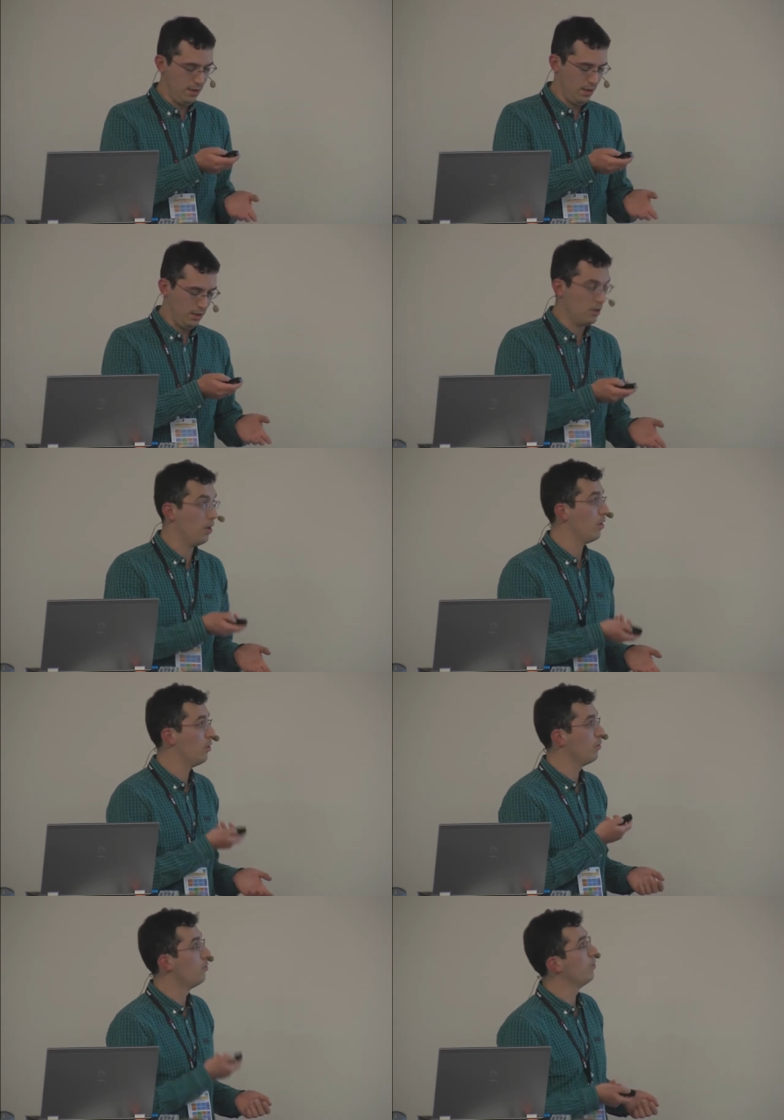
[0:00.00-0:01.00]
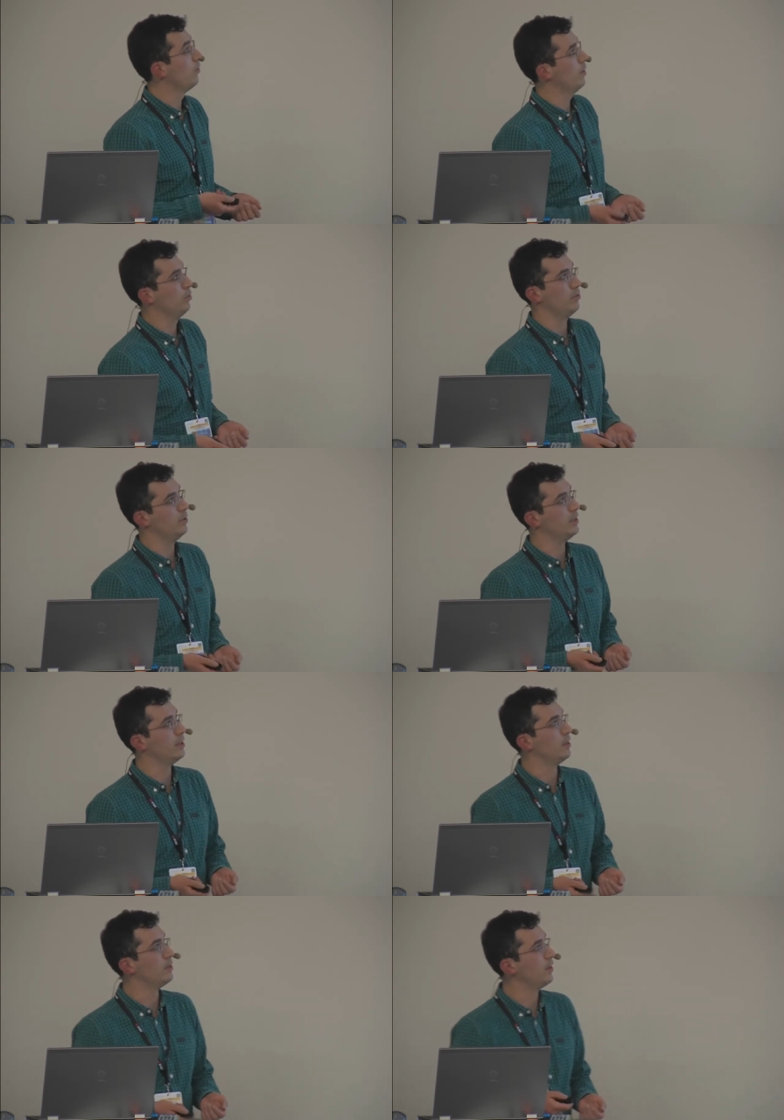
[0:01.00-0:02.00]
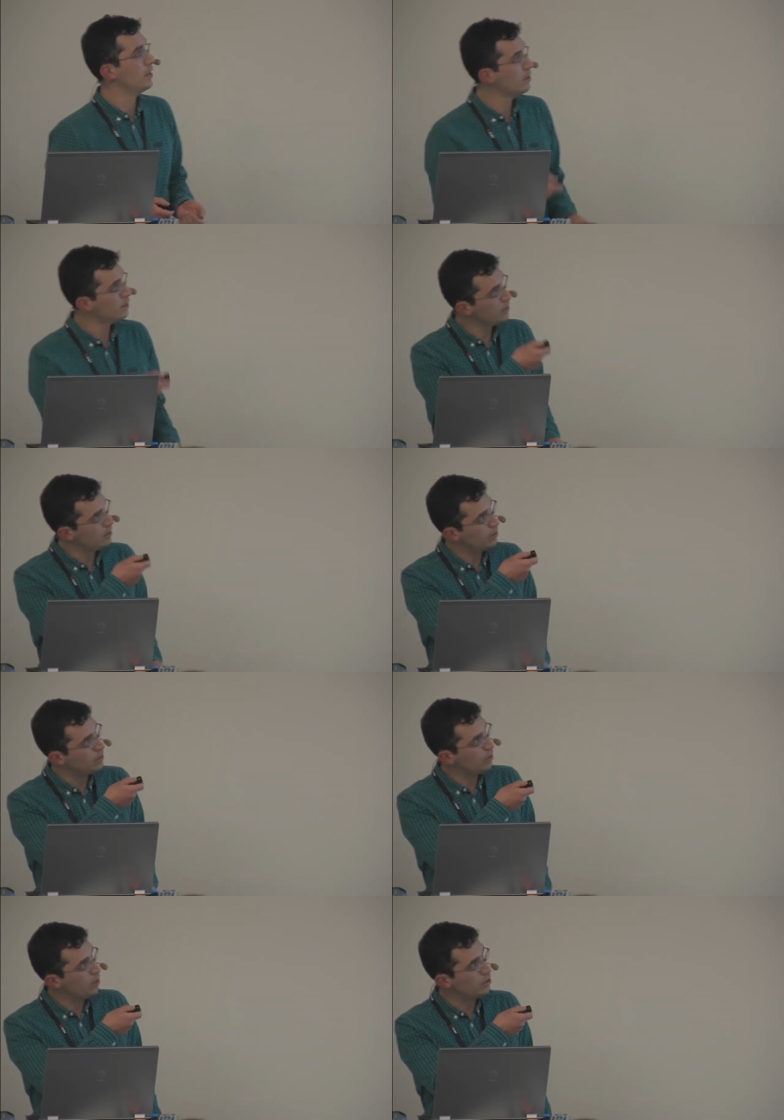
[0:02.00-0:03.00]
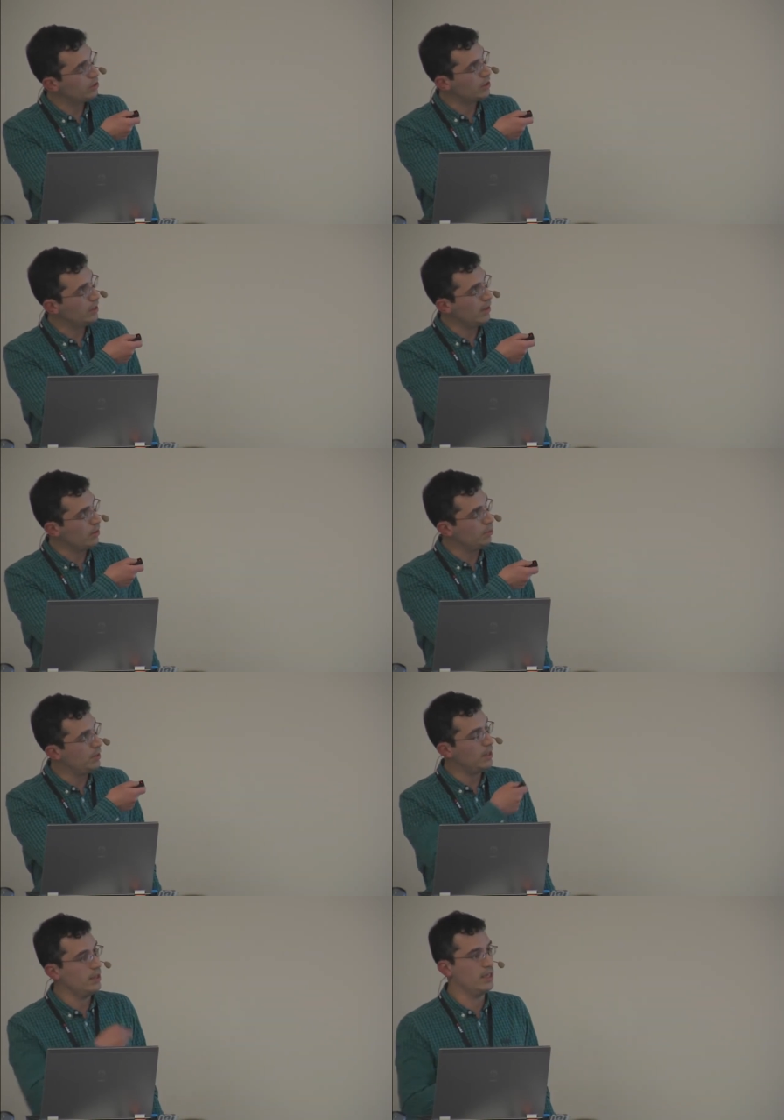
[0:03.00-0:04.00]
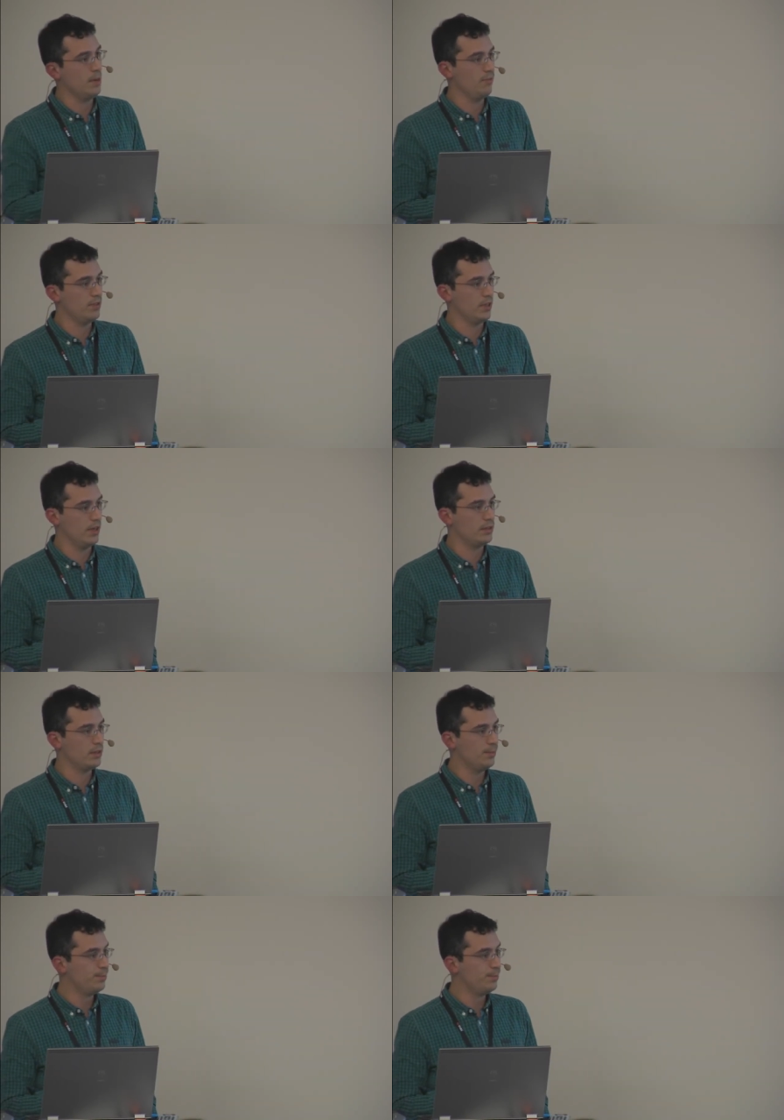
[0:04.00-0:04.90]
So it was redesigned to this, so search is now completely de-emphasized,